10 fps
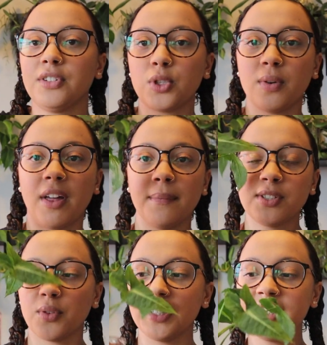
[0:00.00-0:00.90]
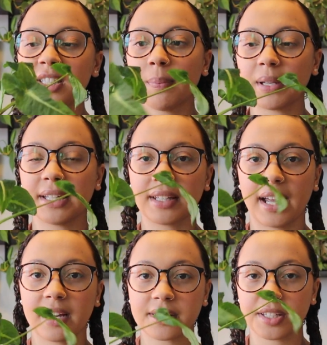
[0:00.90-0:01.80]
have 2 of them. So this is the plant that I
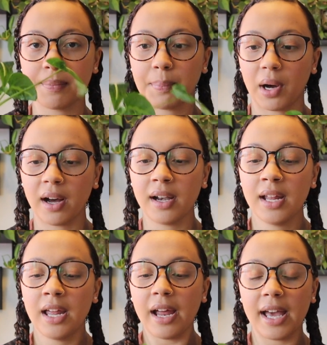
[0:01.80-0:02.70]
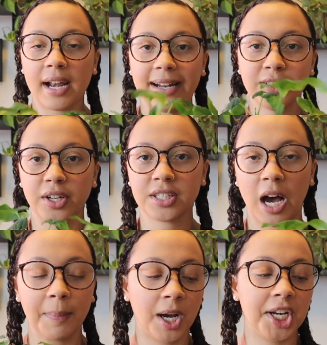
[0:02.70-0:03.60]
actually bought, and I took a
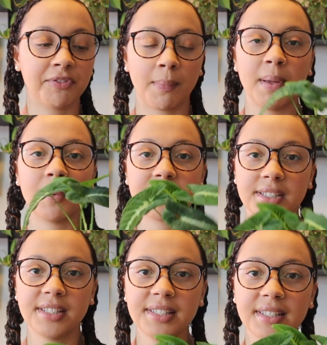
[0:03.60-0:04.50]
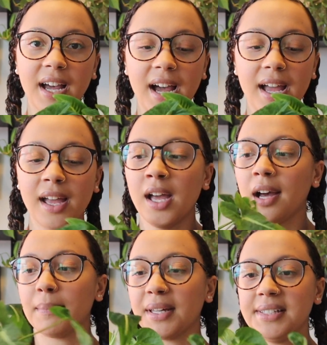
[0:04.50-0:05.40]
top cutting from it, which is this guy.
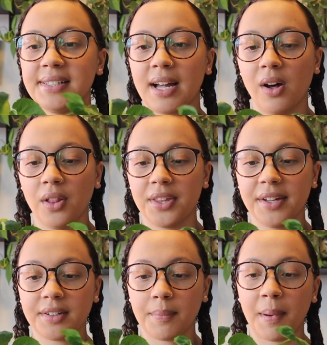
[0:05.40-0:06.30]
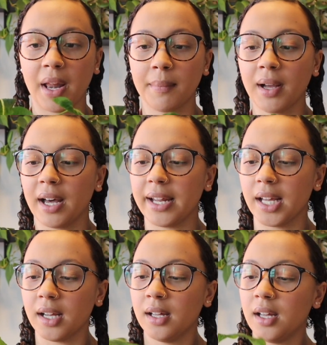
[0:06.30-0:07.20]
I'm gonna sell this bottom
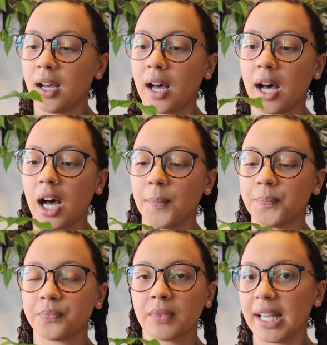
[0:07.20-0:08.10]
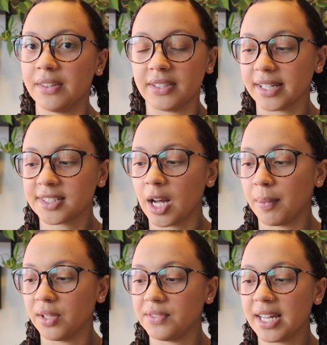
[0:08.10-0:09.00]
cutting in the next
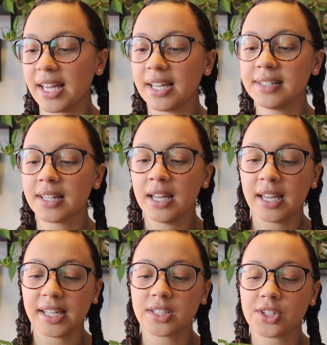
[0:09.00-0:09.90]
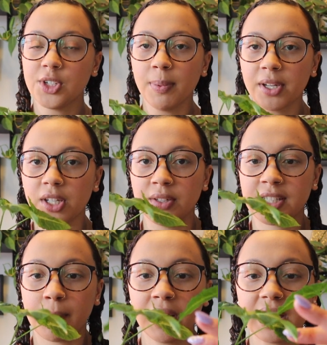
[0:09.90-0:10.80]
couple of days. It's super cute.
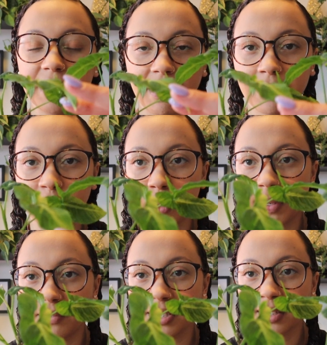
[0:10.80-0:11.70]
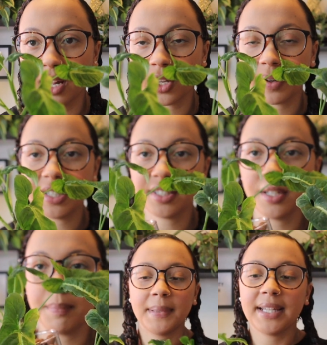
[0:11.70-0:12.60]
Some of the leaves have a little bit of
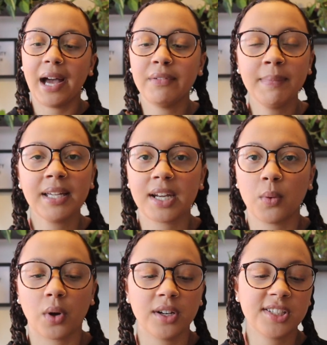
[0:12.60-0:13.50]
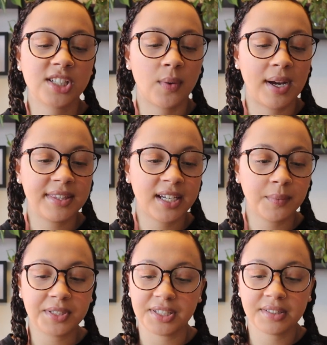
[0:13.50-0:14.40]
discoloration, but they haven't been getting worse. So I think it
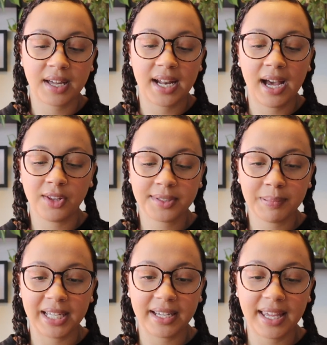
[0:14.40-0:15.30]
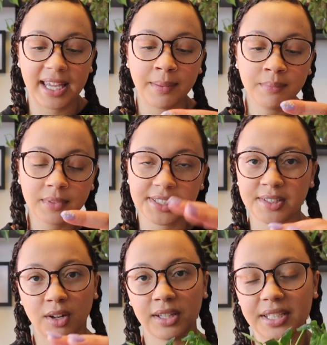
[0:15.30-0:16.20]
was just kind of how the plant came, because
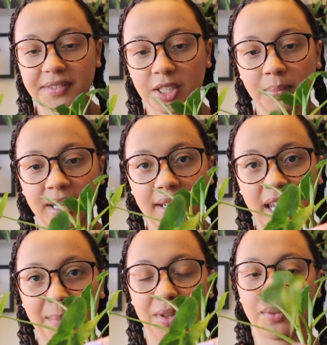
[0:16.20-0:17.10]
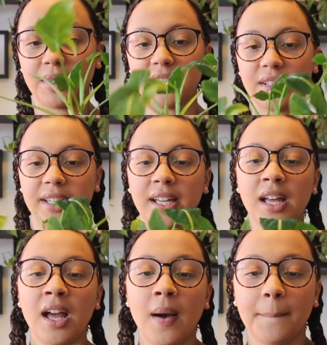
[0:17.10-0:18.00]
these are all the leaves that the plant came with originally.
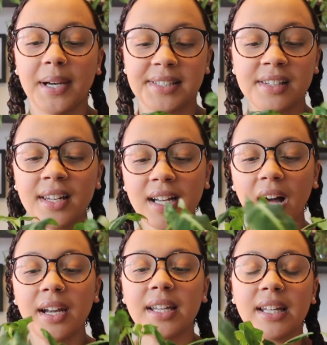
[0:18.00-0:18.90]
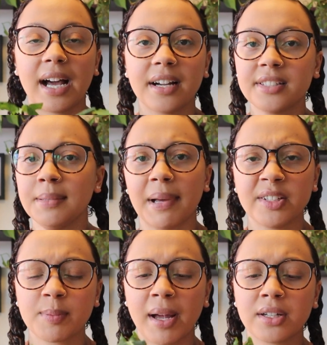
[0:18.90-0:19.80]
But since I cut it, it actually
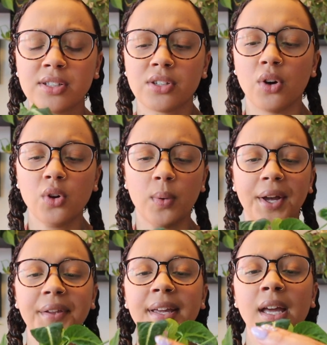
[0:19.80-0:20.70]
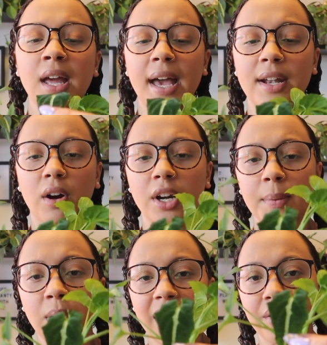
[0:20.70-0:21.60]
bounced back so quickly and already
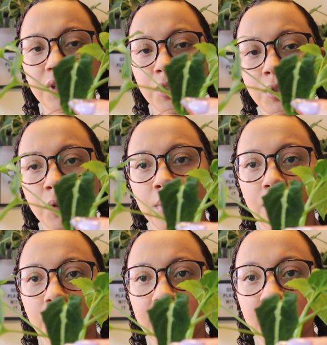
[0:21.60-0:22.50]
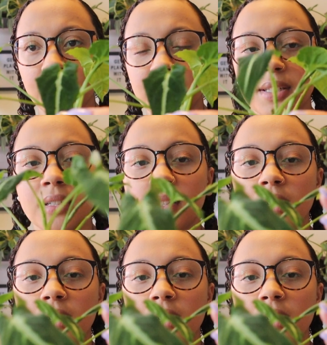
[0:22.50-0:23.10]
put out 2 new leaves,